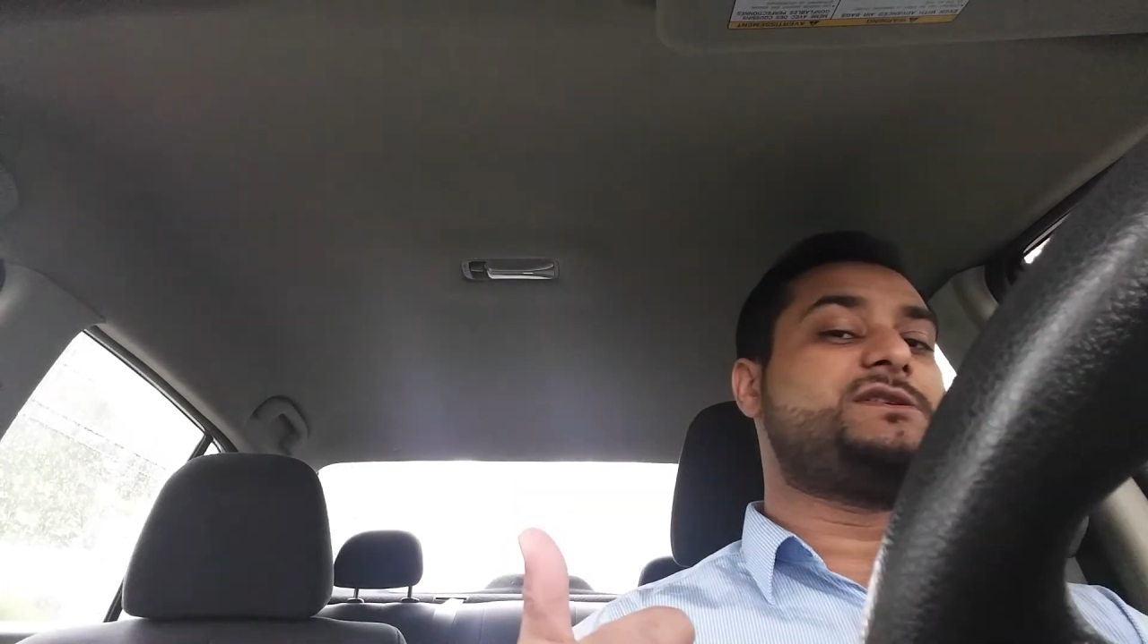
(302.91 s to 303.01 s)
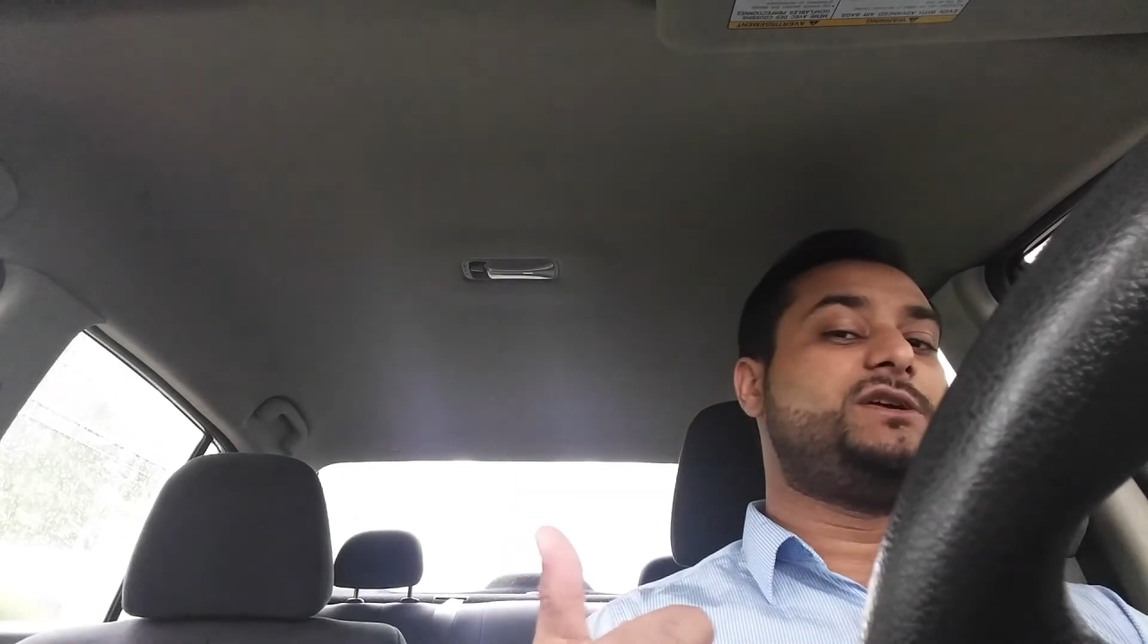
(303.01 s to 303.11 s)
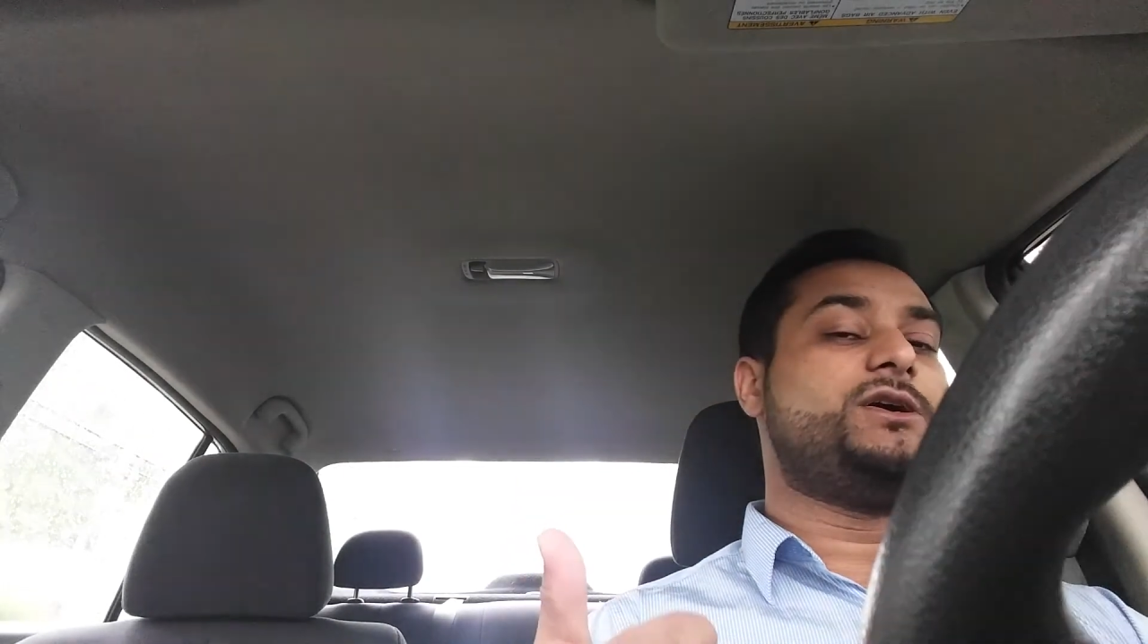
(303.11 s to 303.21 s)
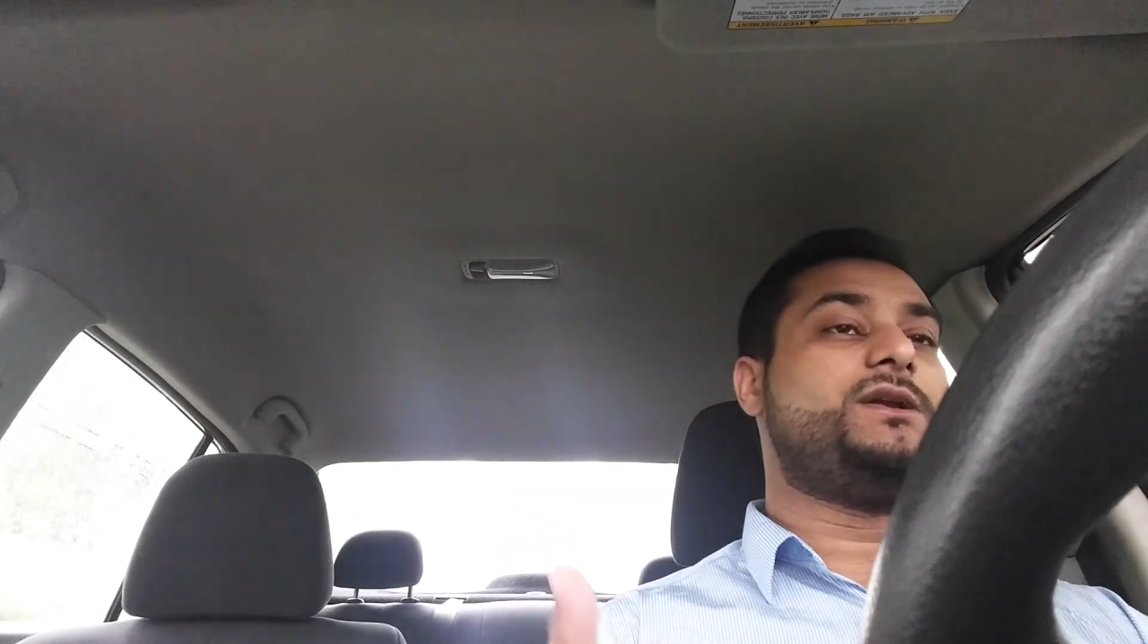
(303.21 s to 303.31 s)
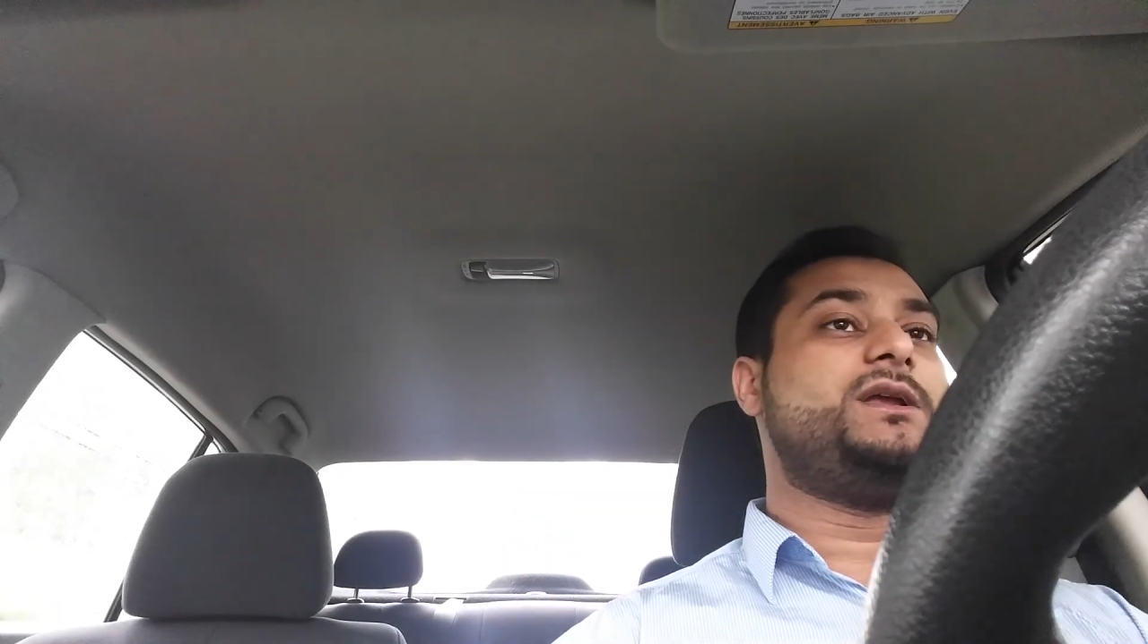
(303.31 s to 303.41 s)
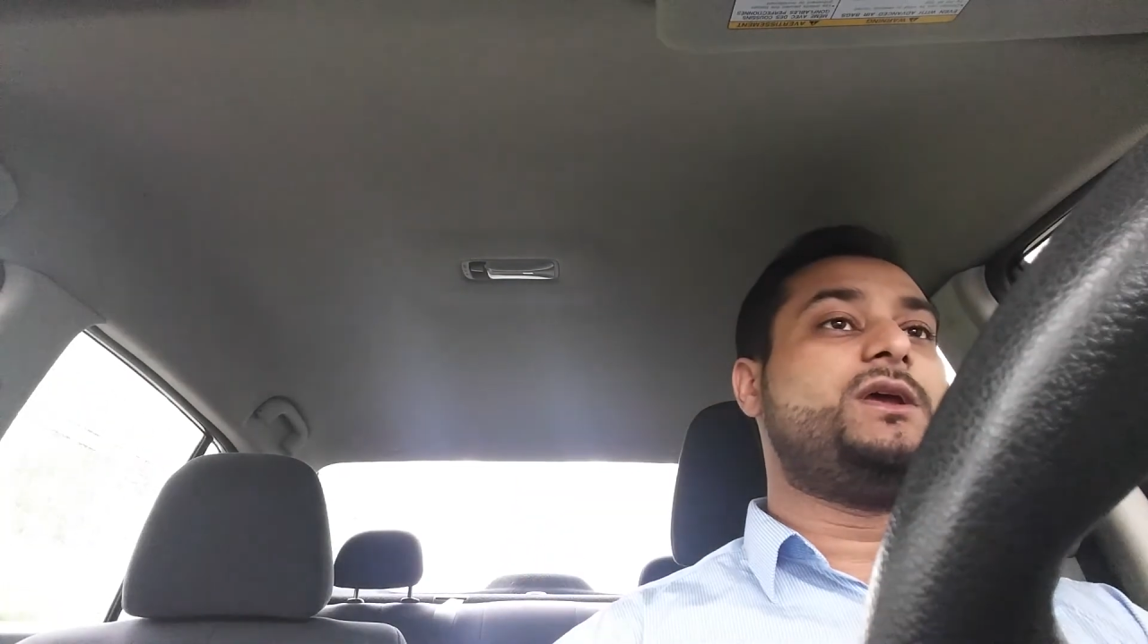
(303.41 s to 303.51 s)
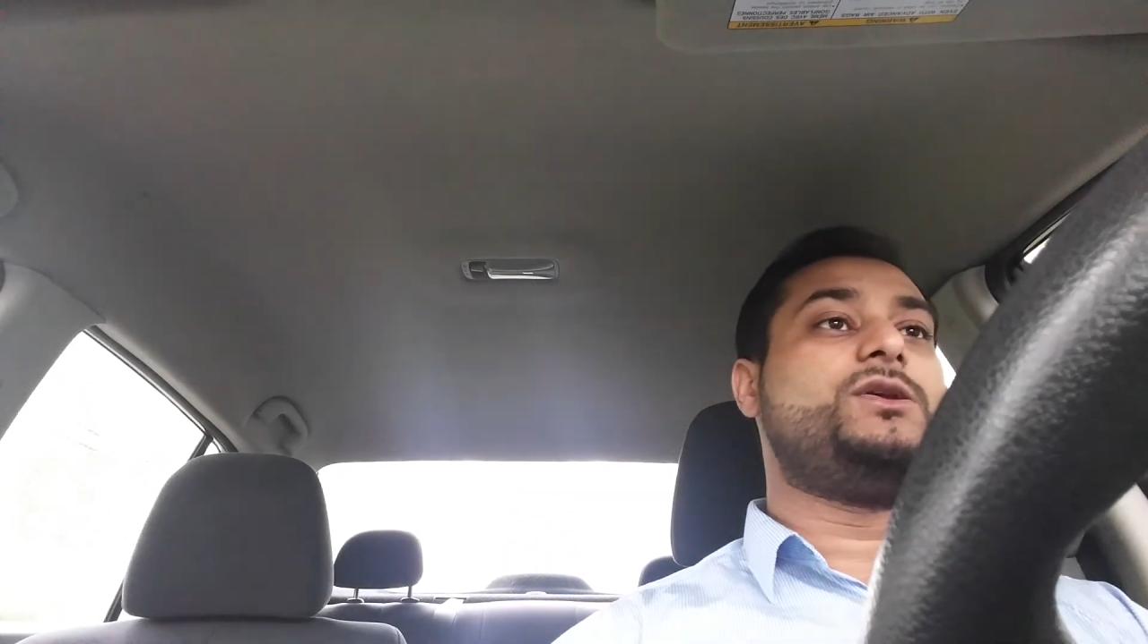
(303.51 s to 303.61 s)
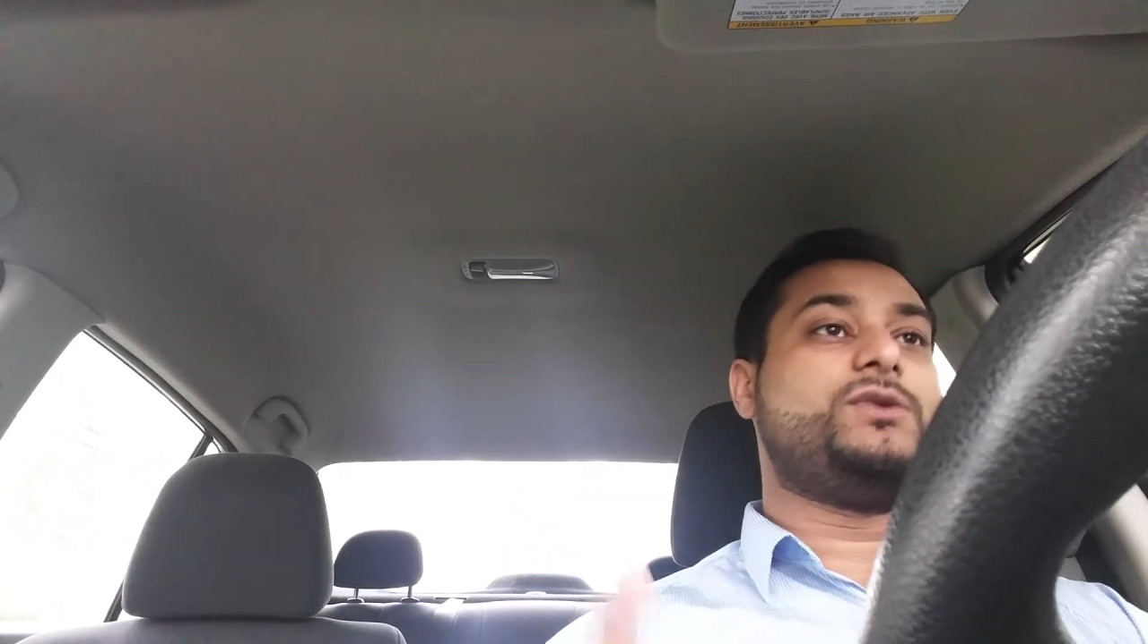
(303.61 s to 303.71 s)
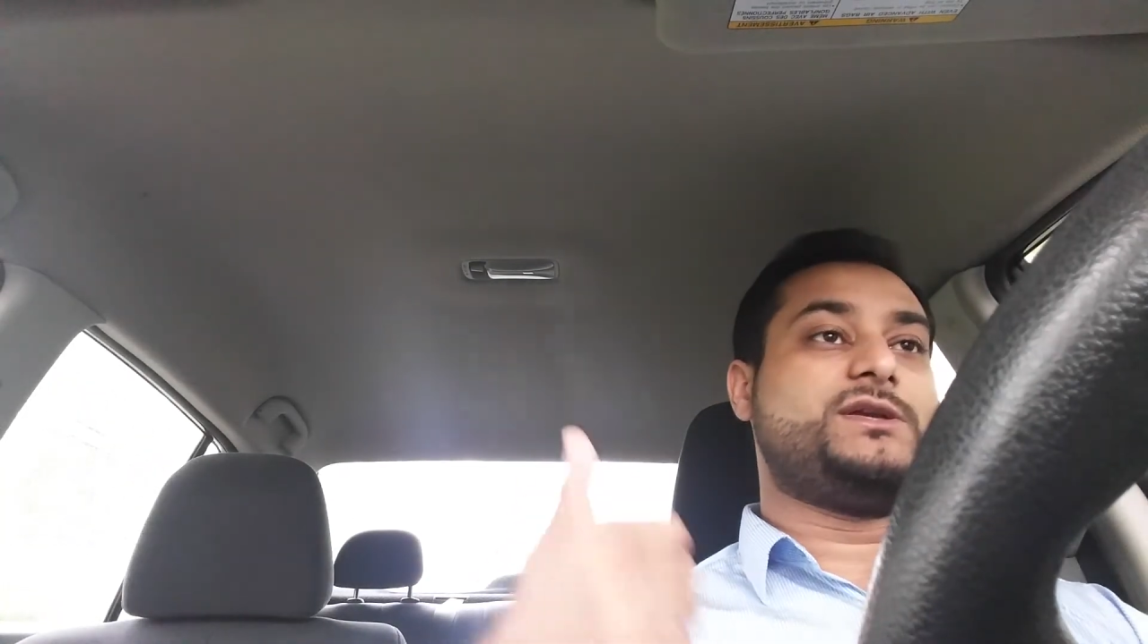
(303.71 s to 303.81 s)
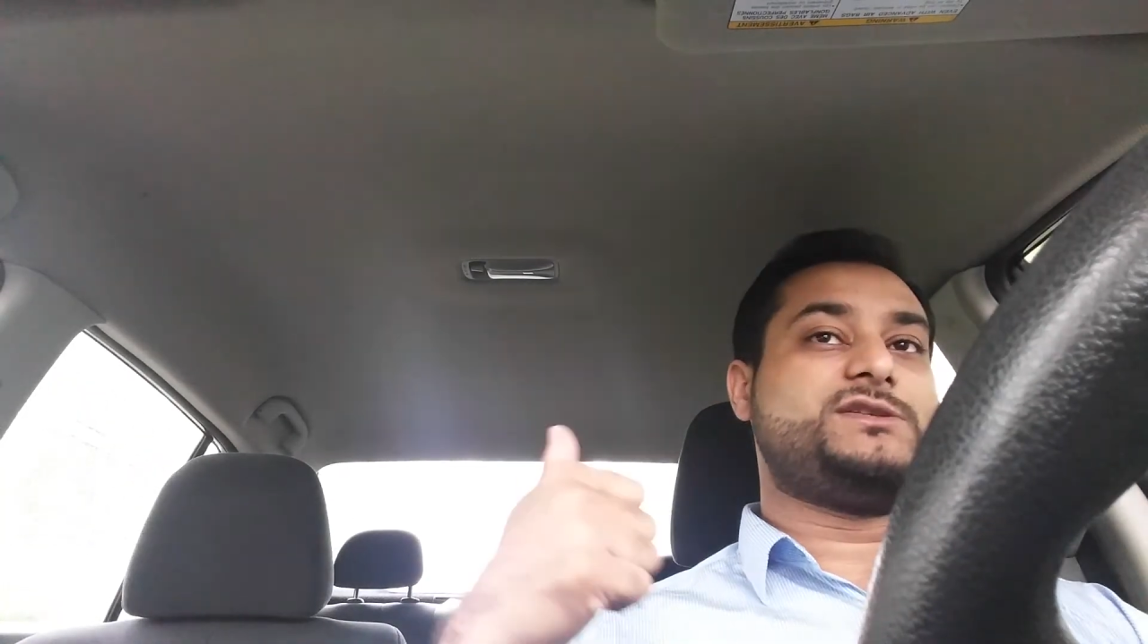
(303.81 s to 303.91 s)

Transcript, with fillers: good you can